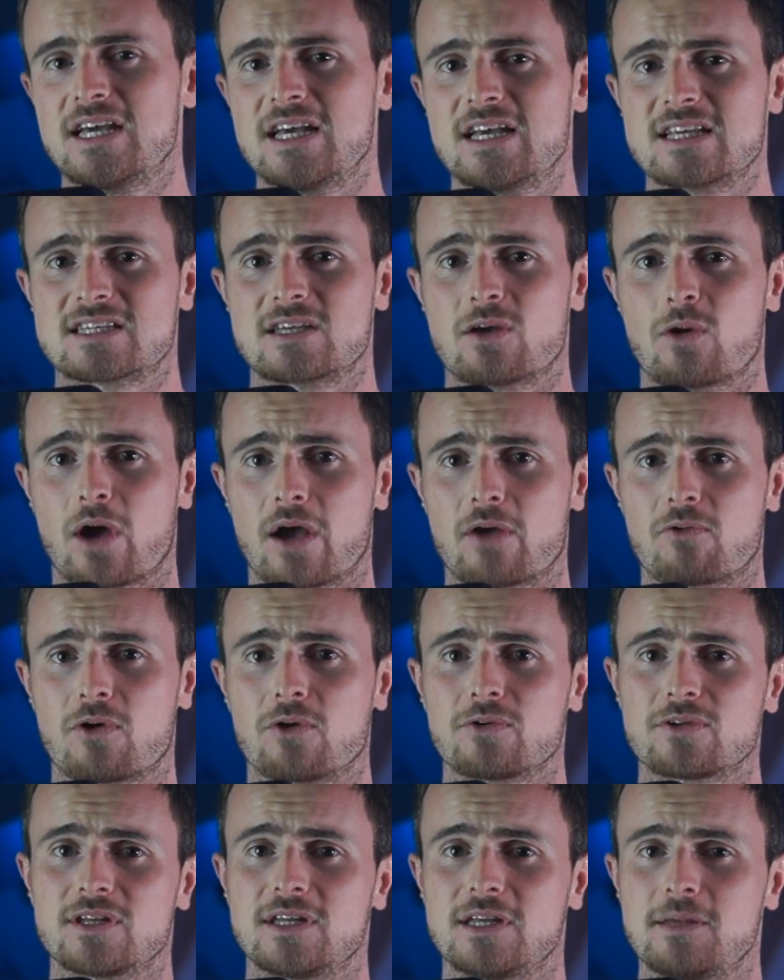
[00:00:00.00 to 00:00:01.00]
So I
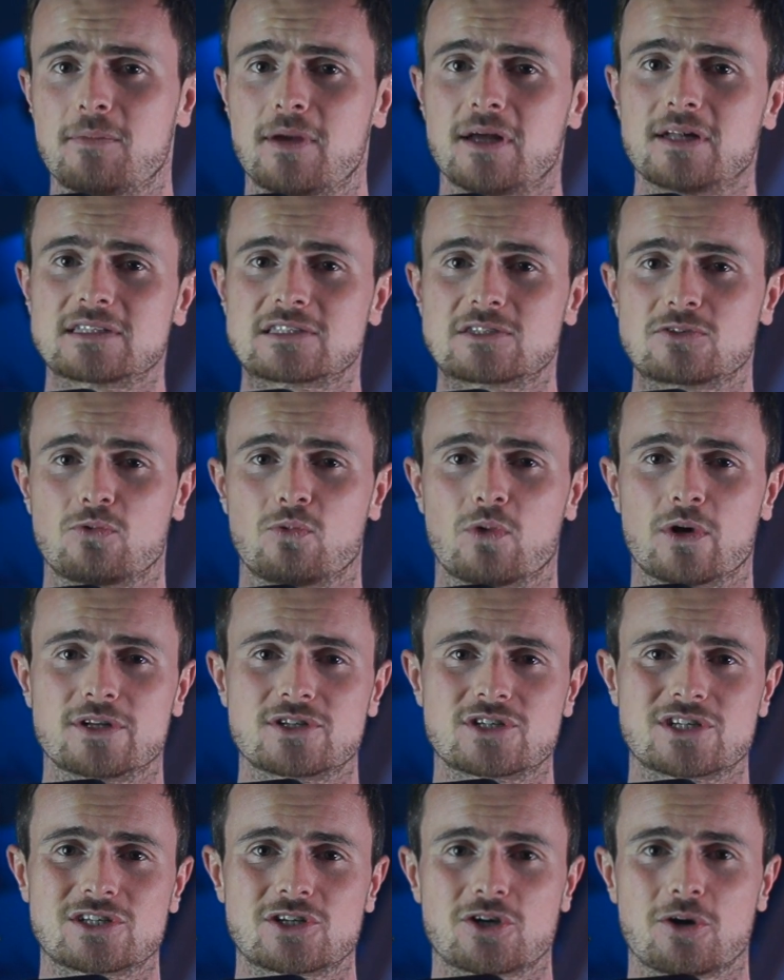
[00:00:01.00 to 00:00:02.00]
wrote an email to one
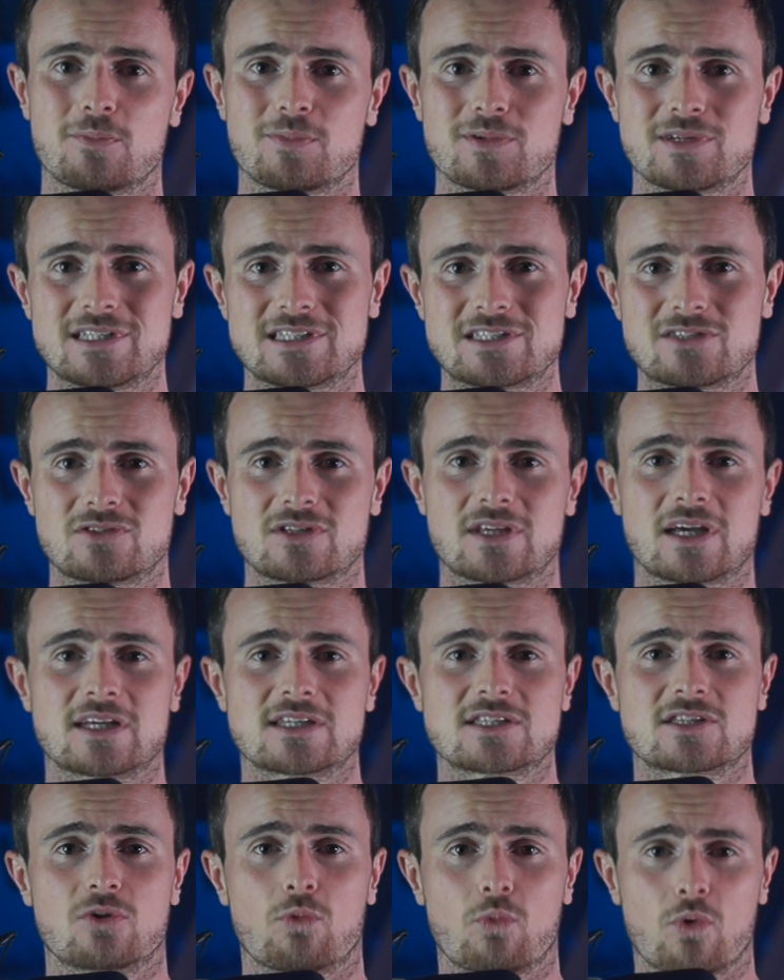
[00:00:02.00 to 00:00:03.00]
gin company to
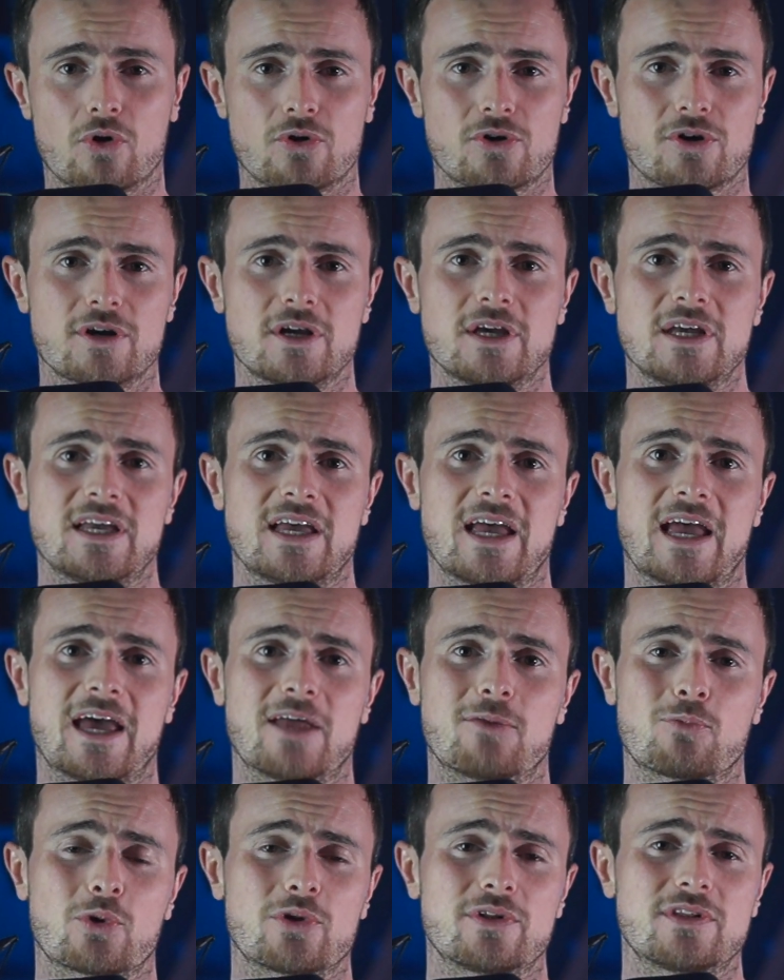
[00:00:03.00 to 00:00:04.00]
test the water,
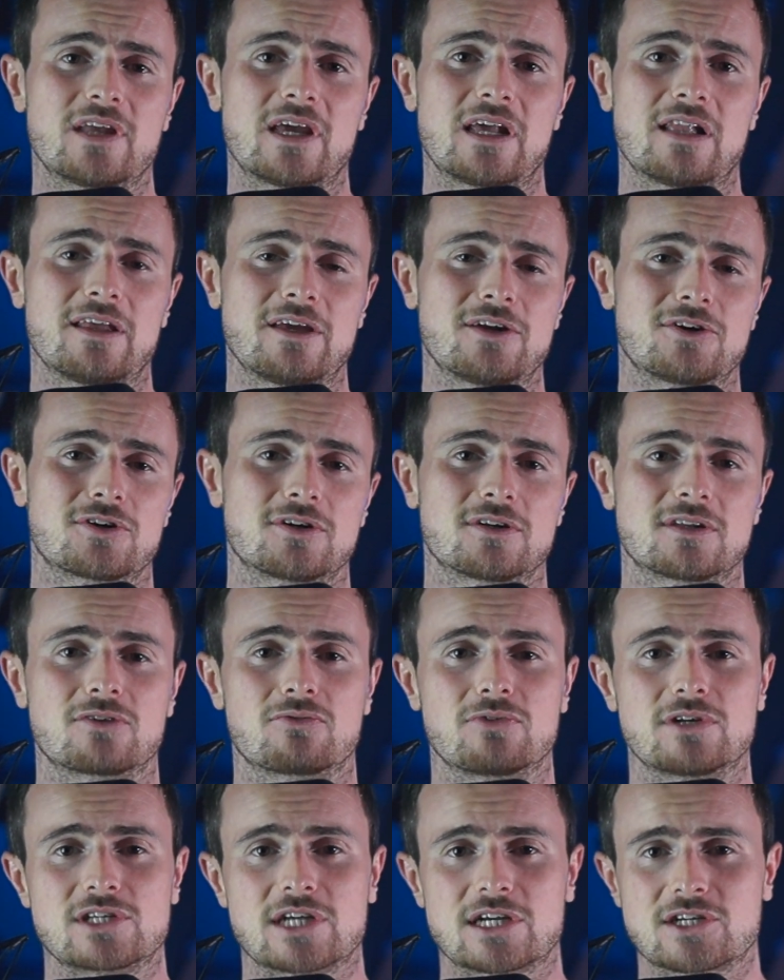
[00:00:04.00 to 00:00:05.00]
and one day later the
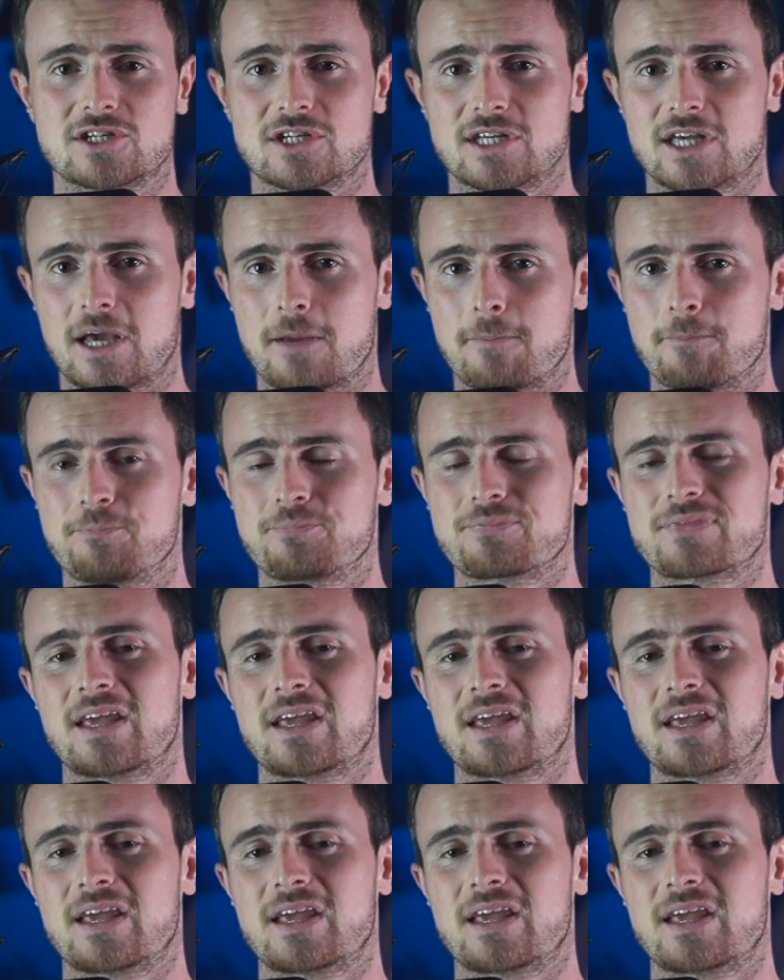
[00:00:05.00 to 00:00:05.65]
rejection came.